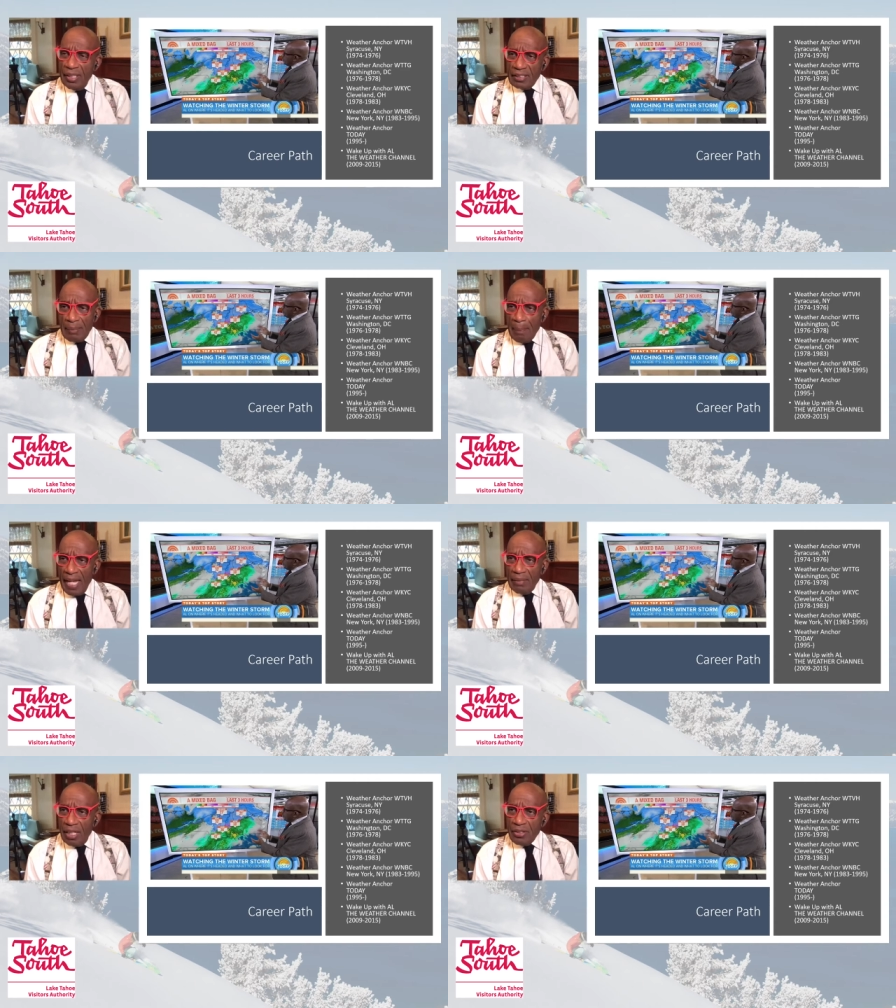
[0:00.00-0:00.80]
He says, "I'm
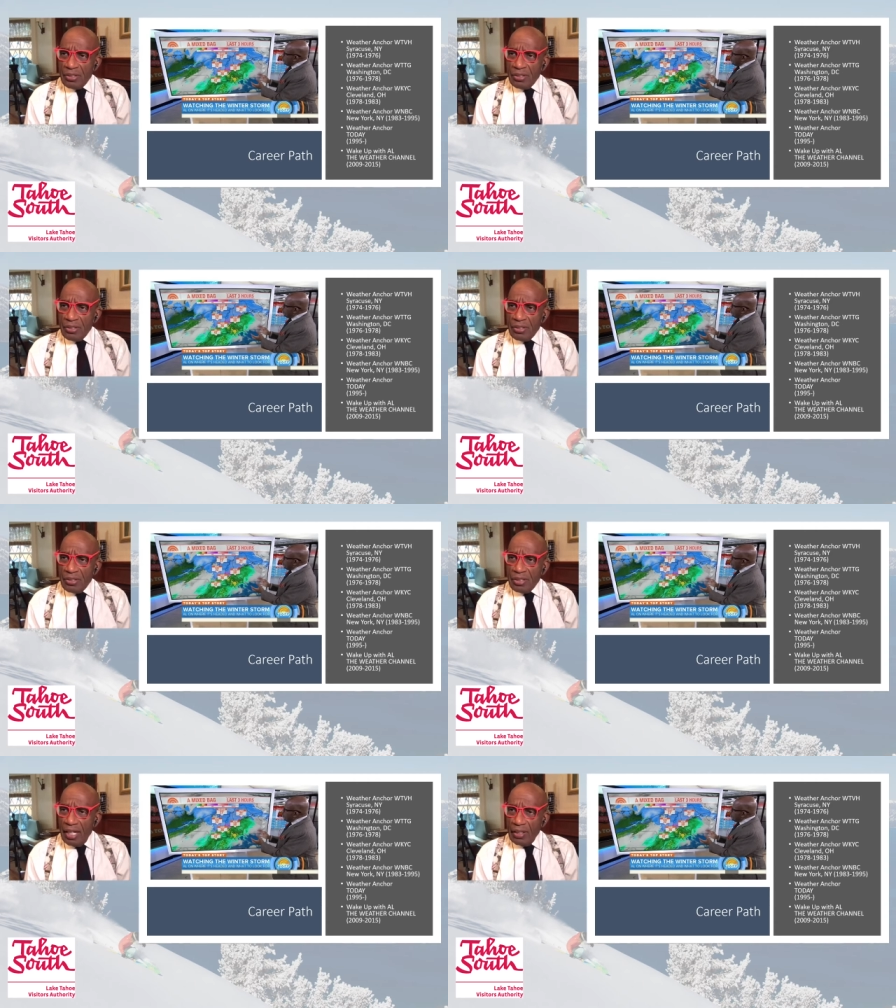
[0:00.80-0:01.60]
not paying much.
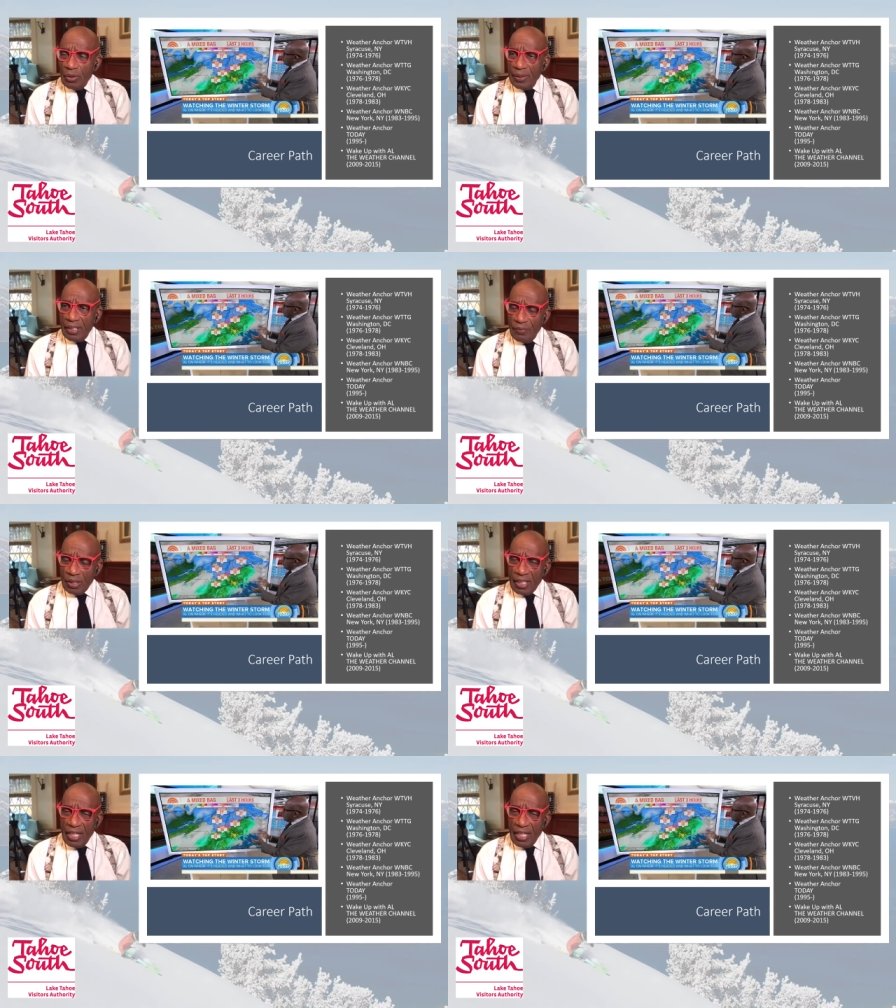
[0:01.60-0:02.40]
I can only
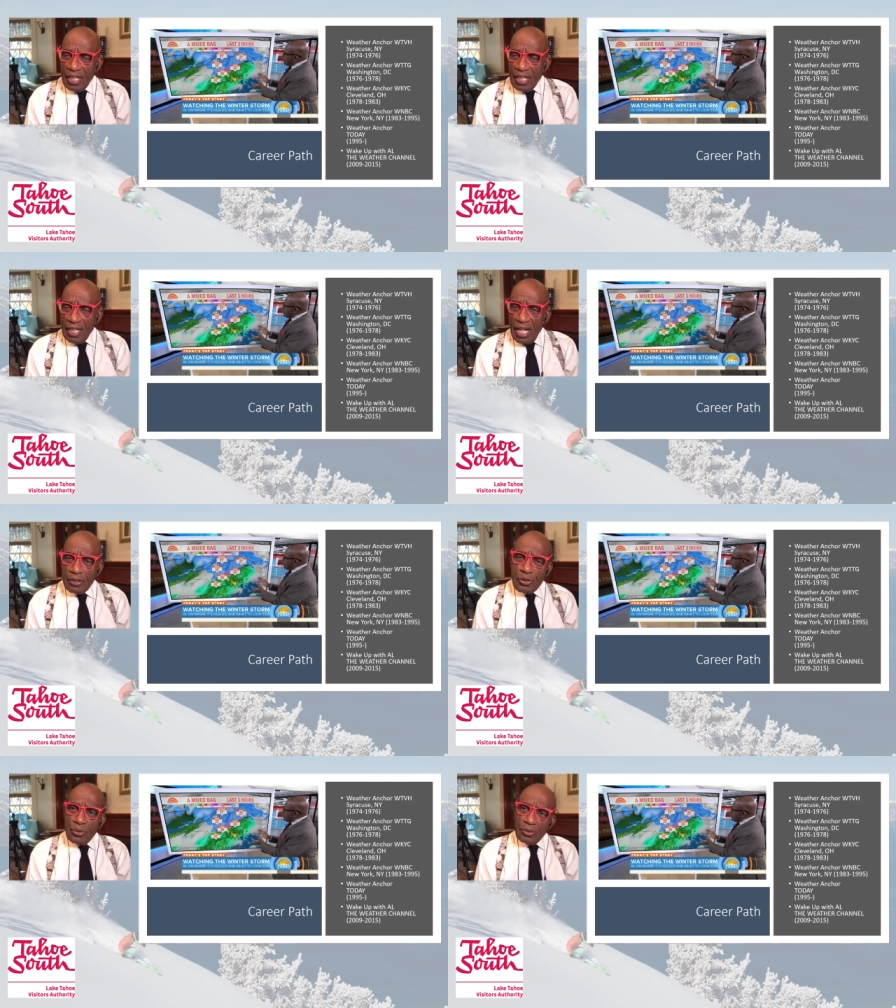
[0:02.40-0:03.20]
really afford a
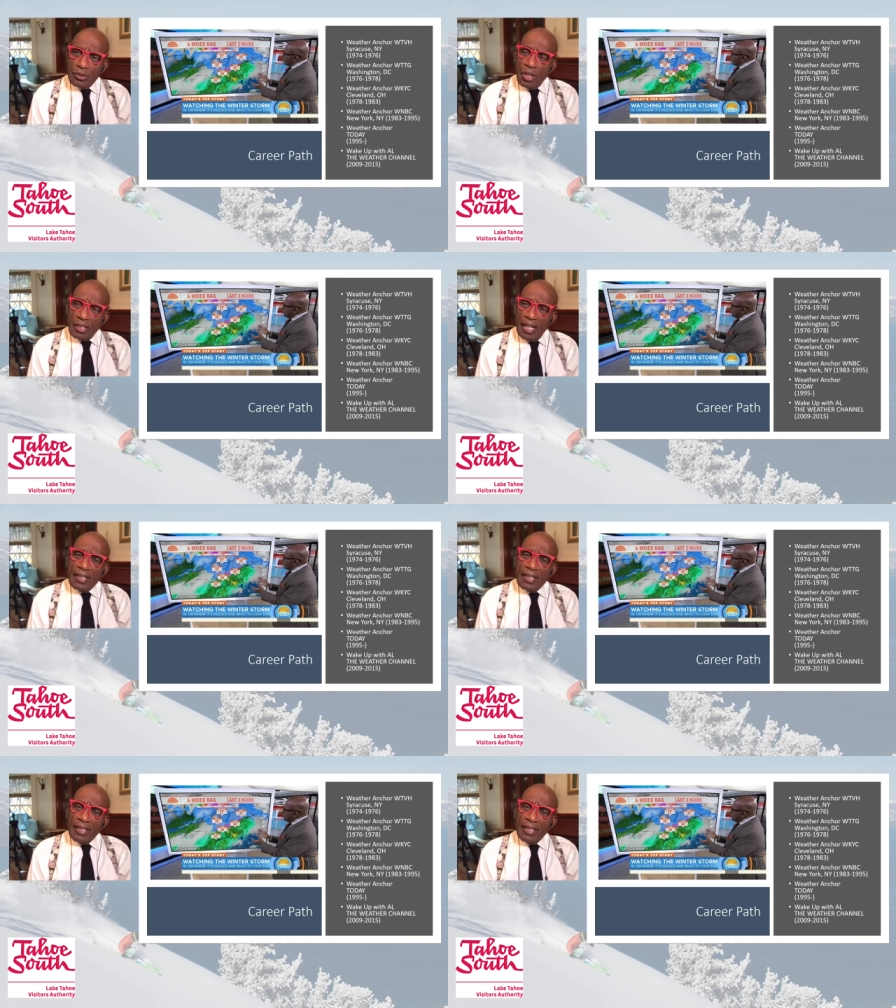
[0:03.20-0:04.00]
college student or a
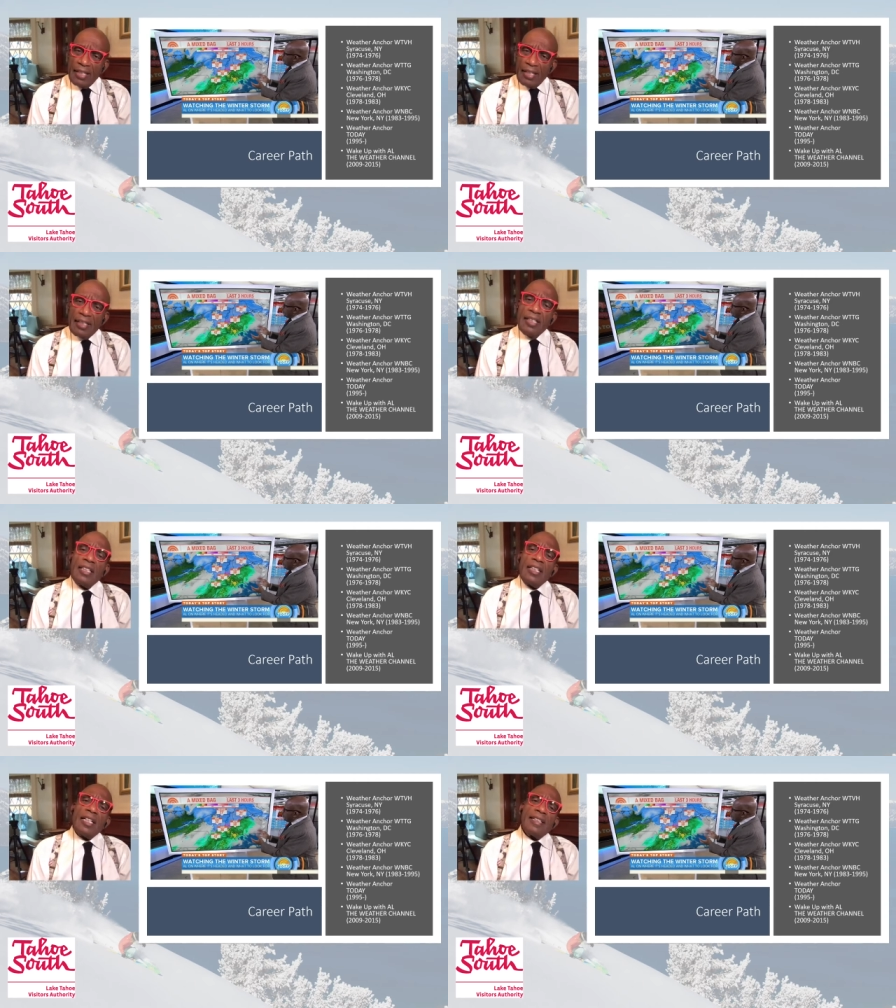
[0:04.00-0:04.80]
drunk
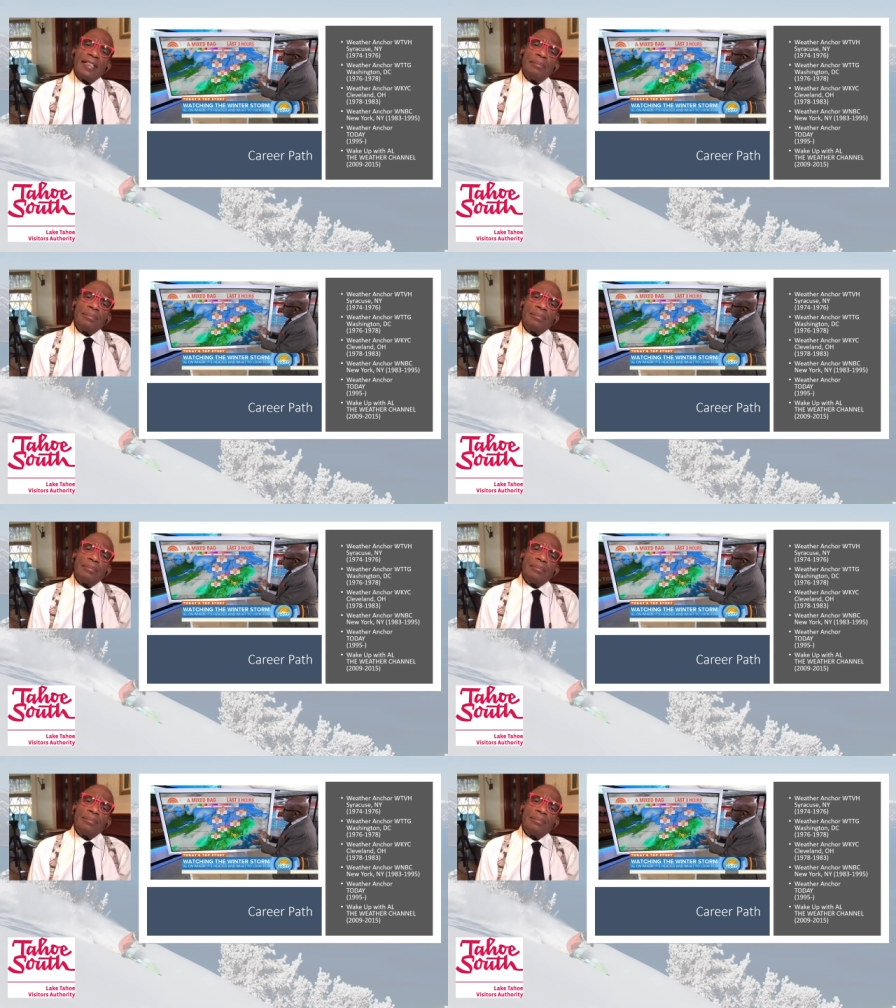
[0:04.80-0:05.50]
guy." Um,